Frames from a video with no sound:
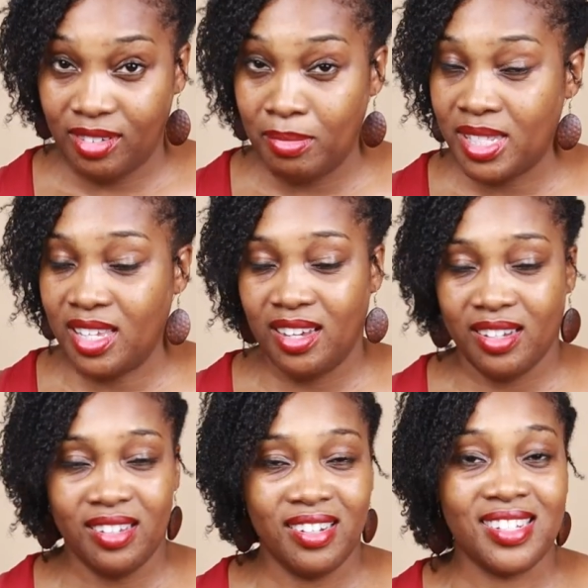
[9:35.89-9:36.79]
Let me
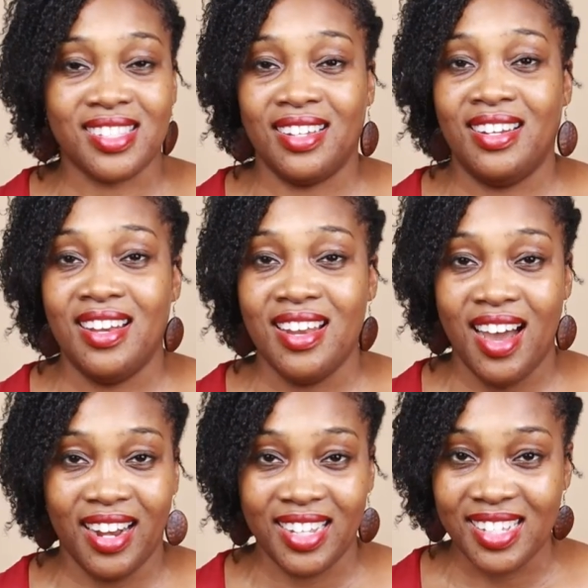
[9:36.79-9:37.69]
tell you, it's
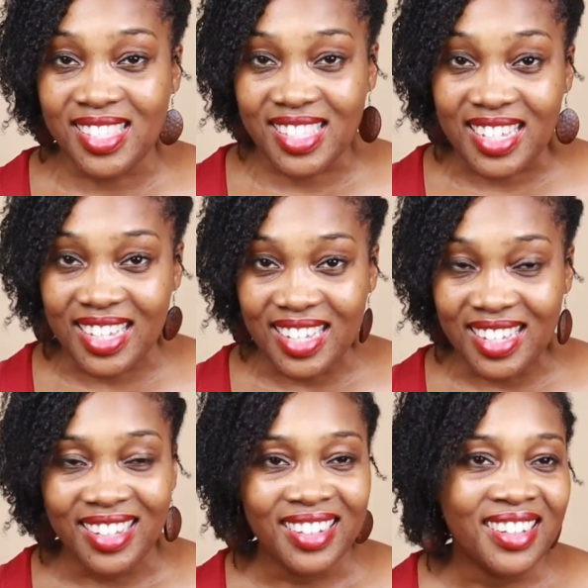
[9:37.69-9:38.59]
not easy
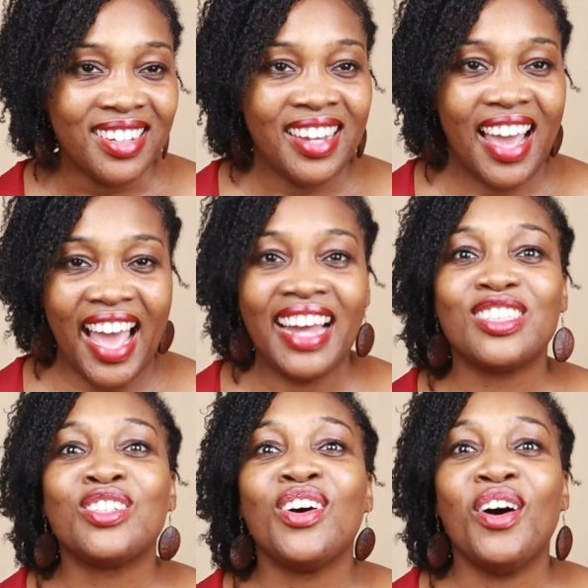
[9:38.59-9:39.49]

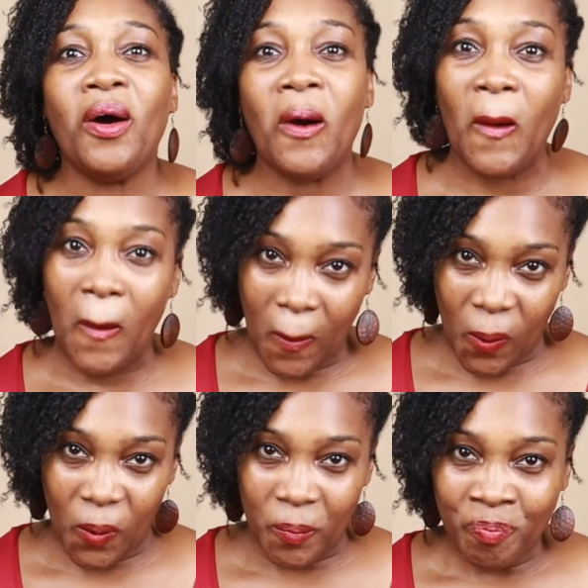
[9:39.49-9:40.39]
at
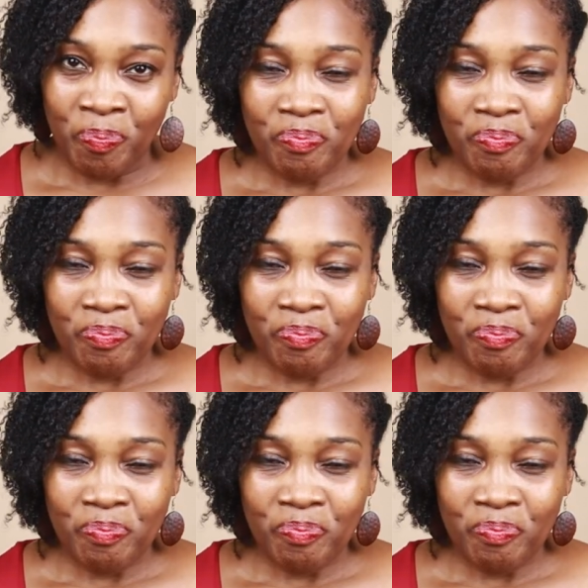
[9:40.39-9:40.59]
all.